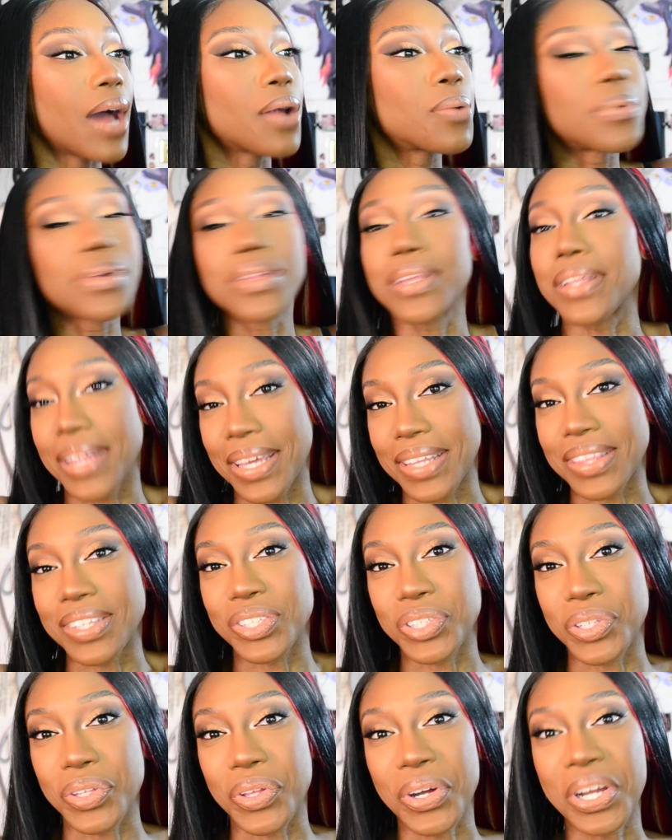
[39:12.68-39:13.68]
I really like
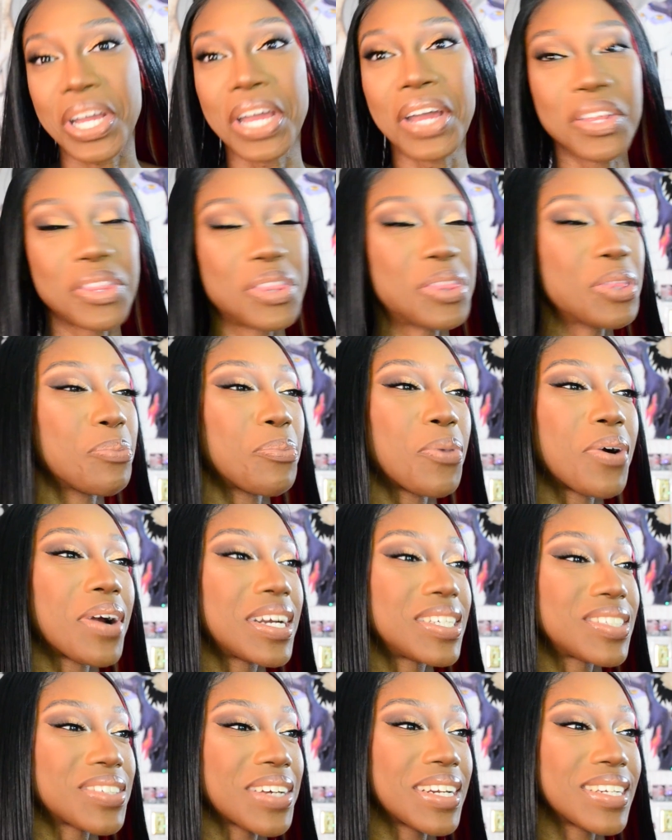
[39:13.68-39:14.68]
this look. The more
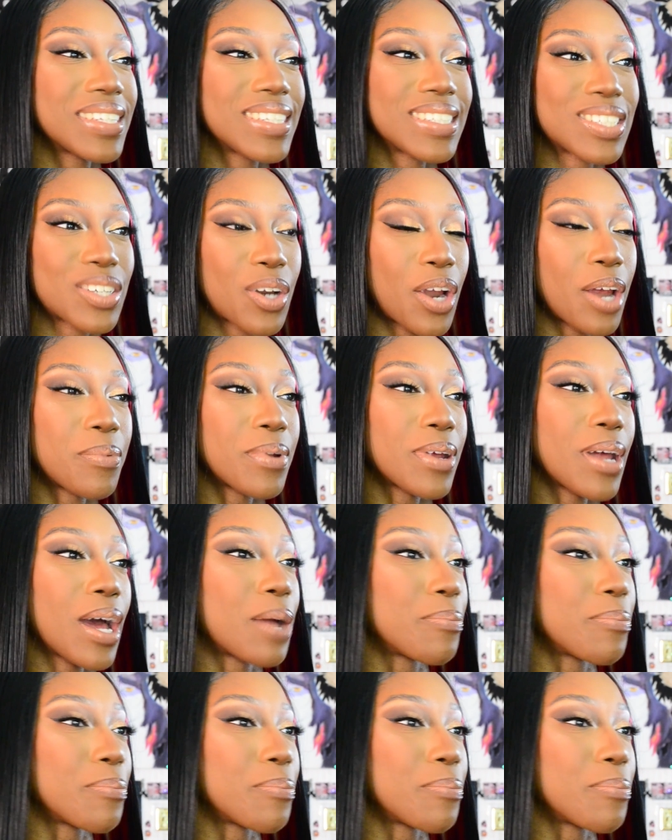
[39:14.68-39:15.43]
I try to describe it,